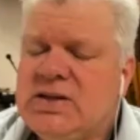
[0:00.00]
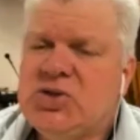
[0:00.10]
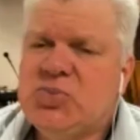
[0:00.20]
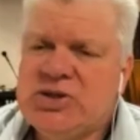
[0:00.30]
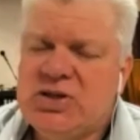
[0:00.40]

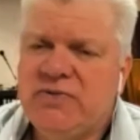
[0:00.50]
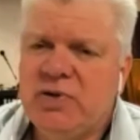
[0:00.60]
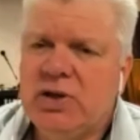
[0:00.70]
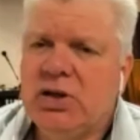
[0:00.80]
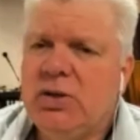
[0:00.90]

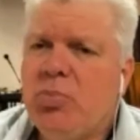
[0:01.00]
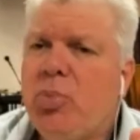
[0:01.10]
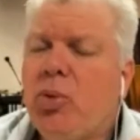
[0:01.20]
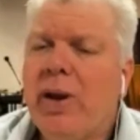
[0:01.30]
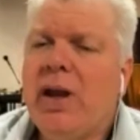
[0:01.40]
specifically
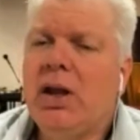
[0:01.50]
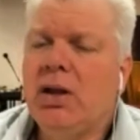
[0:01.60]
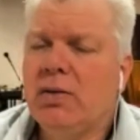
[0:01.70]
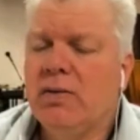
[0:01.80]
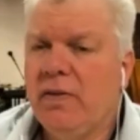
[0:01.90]
bring
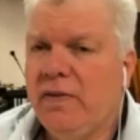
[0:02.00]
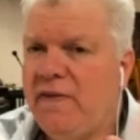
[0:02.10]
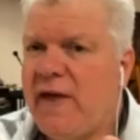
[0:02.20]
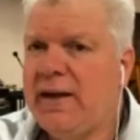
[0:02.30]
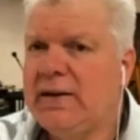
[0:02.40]

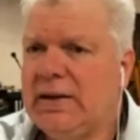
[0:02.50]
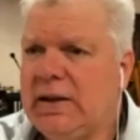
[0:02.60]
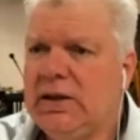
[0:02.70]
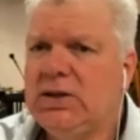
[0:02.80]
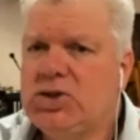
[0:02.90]
that
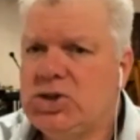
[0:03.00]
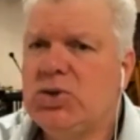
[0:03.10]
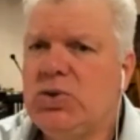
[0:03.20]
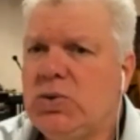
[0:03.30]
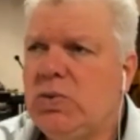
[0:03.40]

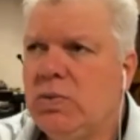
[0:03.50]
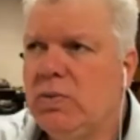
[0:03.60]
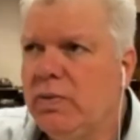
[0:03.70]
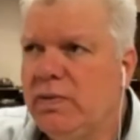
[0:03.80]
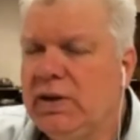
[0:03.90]
into
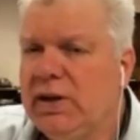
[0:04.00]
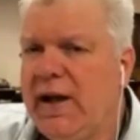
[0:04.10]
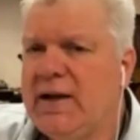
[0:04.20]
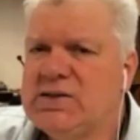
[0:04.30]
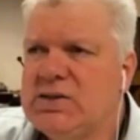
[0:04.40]
the
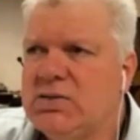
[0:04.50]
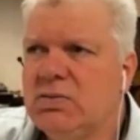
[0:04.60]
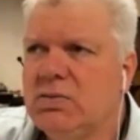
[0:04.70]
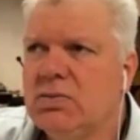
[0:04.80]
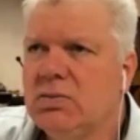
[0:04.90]
last
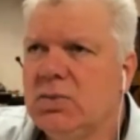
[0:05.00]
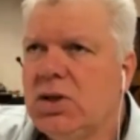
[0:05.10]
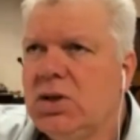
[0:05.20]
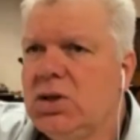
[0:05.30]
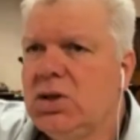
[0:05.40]

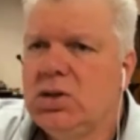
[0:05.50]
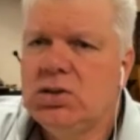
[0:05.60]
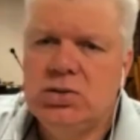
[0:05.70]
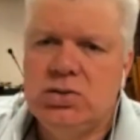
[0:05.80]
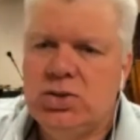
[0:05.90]

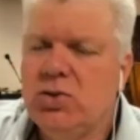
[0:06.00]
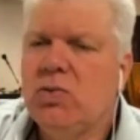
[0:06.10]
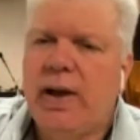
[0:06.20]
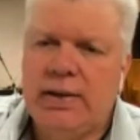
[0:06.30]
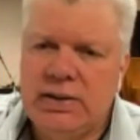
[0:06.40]
two
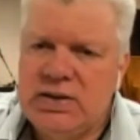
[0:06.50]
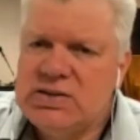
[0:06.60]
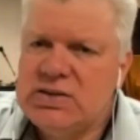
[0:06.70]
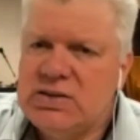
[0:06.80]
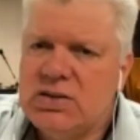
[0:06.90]

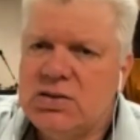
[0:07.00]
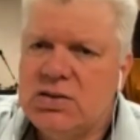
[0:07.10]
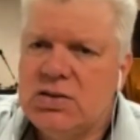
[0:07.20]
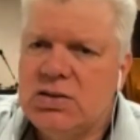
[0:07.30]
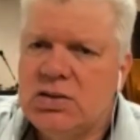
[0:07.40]
rallies.
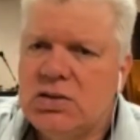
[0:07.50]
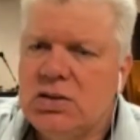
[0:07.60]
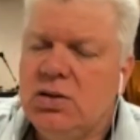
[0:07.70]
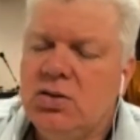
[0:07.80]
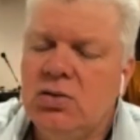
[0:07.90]

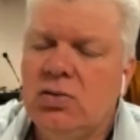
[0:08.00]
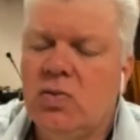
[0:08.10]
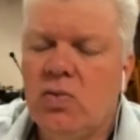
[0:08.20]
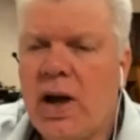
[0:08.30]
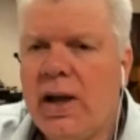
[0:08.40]
You're
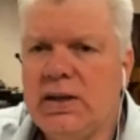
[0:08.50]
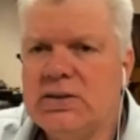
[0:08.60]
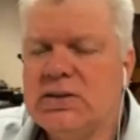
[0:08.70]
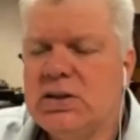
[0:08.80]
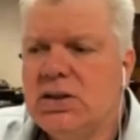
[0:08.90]
right.
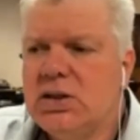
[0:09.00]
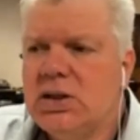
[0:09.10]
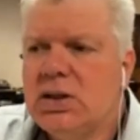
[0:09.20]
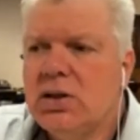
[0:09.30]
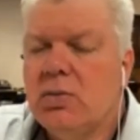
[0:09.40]

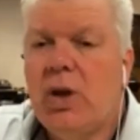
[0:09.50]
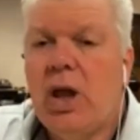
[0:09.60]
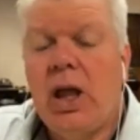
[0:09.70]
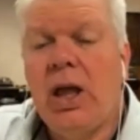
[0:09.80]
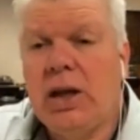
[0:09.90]

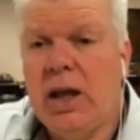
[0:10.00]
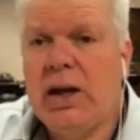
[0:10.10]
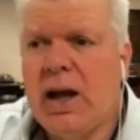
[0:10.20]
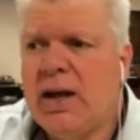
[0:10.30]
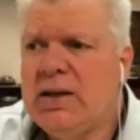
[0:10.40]
And and
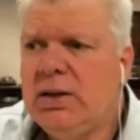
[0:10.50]
I